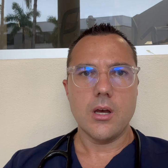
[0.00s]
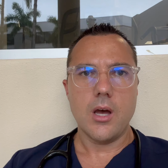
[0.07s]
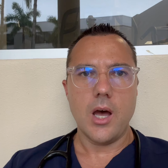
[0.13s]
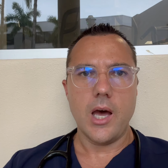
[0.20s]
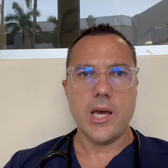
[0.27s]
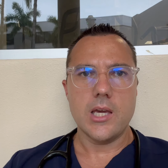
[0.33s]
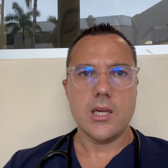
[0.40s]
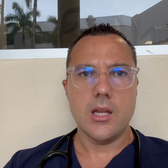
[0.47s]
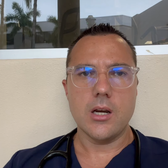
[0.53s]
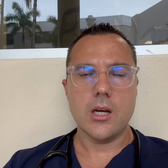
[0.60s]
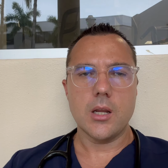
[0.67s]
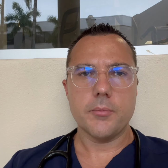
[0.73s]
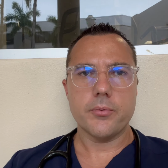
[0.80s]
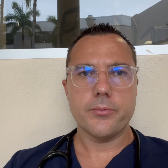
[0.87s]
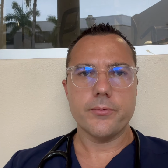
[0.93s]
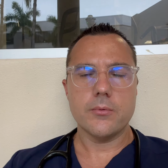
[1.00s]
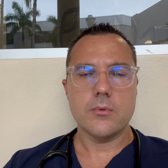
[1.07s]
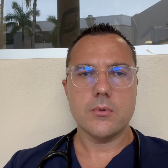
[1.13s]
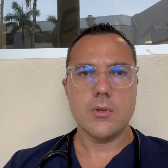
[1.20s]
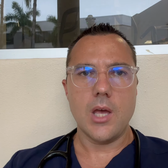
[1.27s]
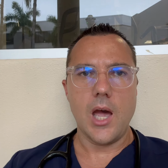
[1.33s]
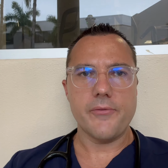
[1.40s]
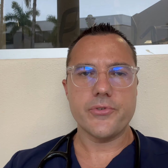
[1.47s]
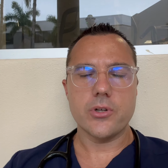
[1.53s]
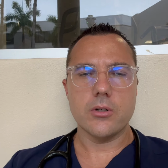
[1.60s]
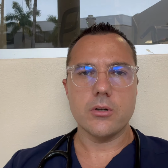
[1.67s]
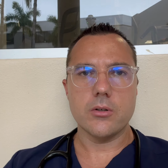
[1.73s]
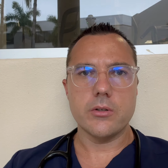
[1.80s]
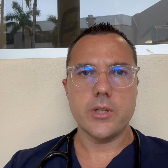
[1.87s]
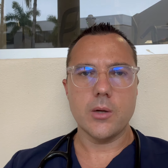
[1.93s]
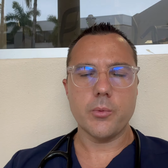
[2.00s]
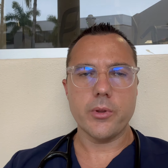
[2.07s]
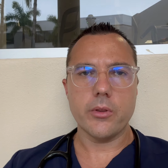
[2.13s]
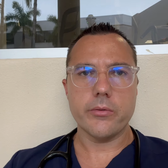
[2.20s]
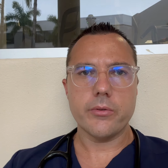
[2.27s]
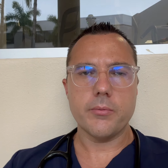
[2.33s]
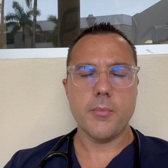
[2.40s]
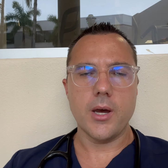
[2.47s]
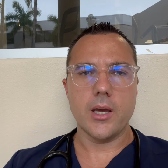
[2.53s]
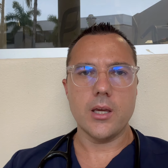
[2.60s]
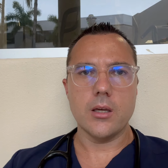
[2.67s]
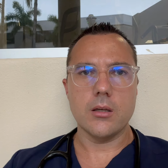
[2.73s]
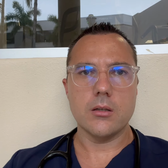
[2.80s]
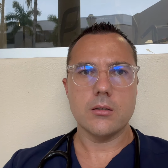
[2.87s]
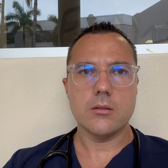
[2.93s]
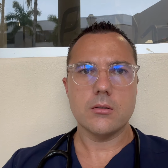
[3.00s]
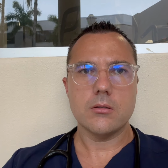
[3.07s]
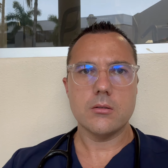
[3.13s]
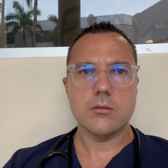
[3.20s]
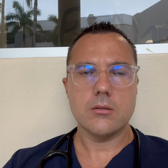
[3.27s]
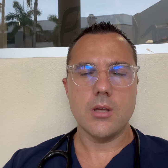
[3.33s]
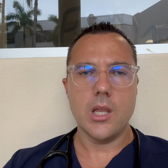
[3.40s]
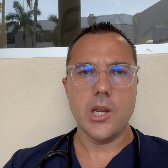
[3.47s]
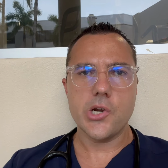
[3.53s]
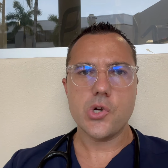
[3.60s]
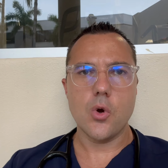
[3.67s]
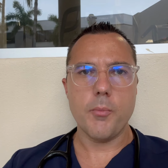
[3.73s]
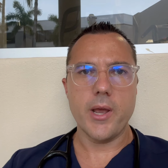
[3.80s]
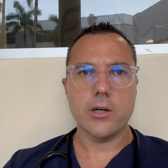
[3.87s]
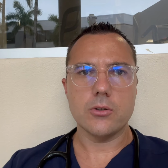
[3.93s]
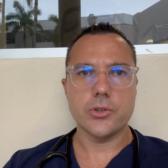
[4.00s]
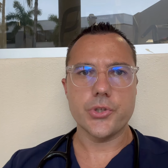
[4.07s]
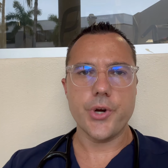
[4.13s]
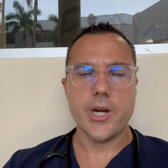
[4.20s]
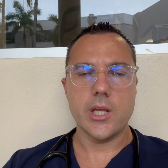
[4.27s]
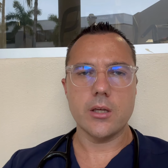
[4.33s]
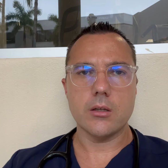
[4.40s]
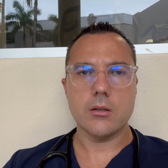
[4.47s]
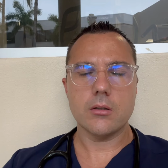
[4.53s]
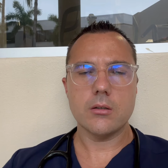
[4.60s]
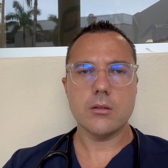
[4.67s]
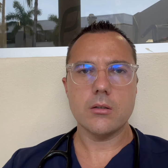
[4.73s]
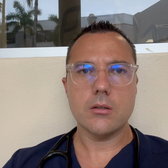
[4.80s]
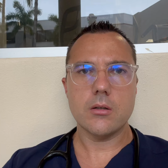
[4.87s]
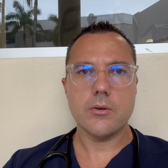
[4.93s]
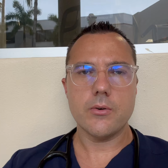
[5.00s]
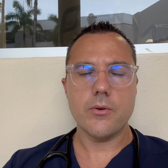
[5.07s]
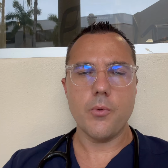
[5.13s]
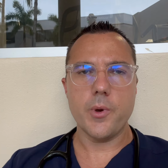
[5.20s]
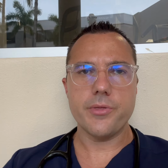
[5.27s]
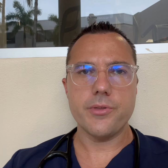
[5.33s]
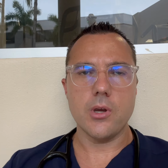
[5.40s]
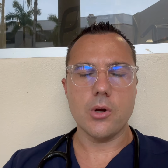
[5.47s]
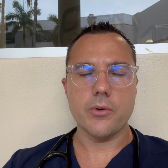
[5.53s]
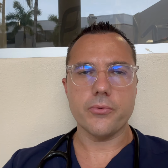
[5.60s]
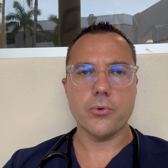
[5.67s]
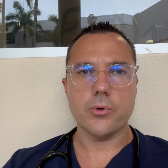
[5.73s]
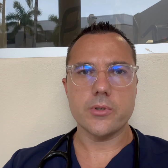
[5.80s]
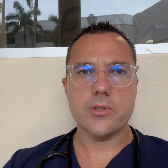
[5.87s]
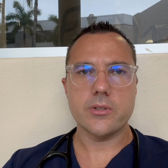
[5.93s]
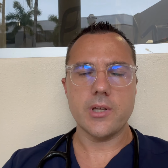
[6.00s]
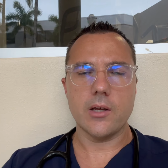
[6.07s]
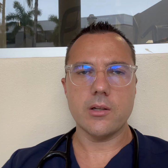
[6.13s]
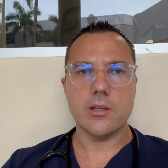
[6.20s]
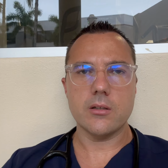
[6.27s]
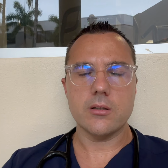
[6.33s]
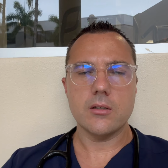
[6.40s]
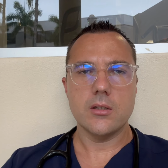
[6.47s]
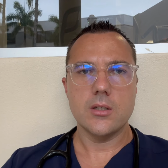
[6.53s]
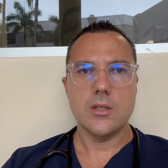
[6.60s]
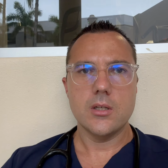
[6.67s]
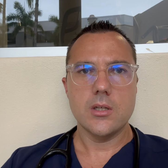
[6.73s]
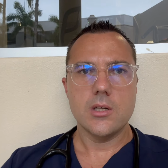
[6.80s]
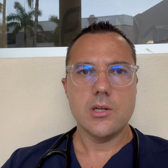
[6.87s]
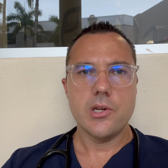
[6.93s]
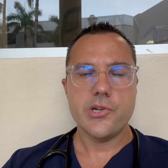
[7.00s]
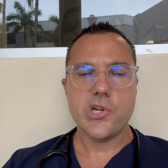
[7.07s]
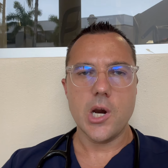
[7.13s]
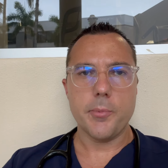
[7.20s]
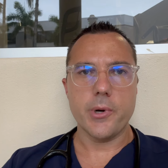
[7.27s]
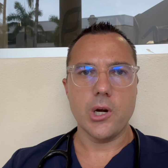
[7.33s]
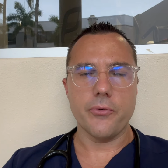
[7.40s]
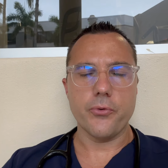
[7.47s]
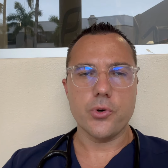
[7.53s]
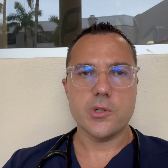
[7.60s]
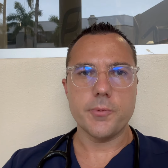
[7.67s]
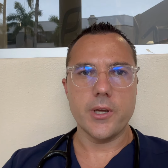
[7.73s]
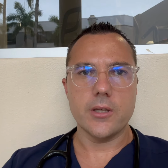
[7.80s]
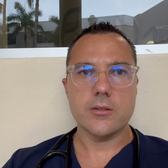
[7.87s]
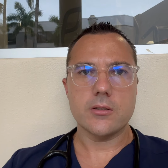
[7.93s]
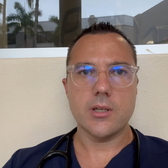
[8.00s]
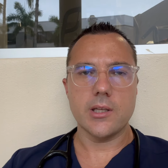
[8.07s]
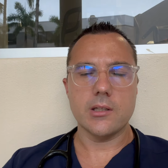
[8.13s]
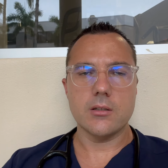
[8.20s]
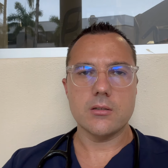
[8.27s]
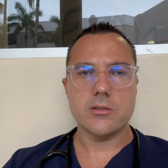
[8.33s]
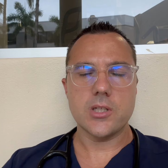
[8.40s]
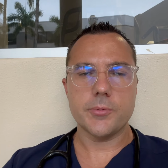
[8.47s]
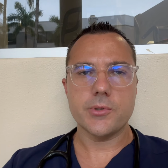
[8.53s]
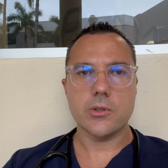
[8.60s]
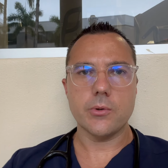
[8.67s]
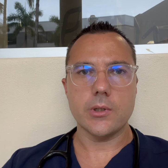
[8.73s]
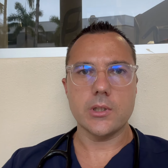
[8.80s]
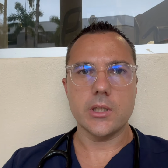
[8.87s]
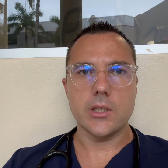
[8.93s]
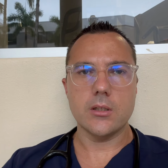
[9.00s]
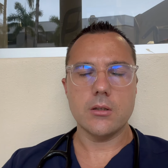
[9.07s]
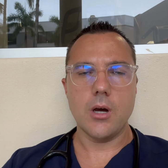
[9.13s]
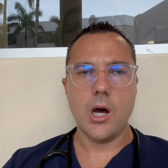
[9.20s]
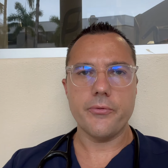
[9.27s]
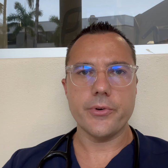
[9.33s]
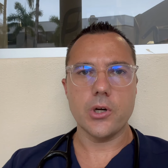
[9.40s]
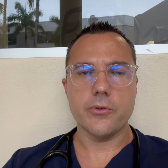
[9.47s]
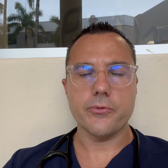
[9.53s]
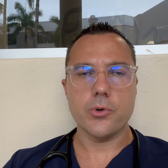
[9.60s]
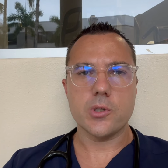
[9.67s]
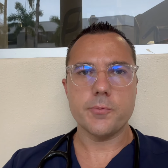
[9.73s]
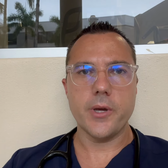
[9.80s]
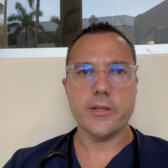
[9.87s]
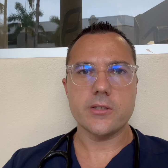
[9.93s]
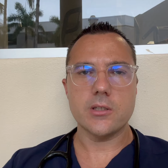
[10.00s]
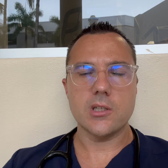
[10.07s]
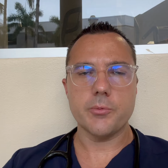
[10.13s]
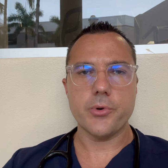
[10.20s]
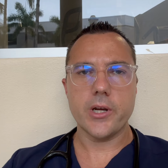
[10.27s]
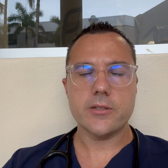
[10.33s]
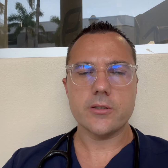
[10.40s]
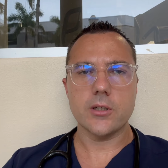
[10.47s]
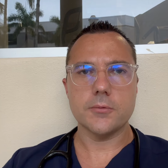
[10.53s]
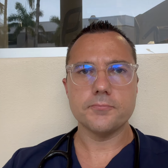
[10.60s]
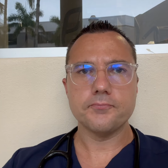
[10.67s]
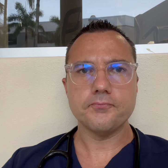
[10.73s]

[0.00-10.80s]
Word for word: I ended up, after done with my initial medical training, with the Air Force down at Sheppard Air Force Base and subsequently Offutt Air Force Base in Nebraska,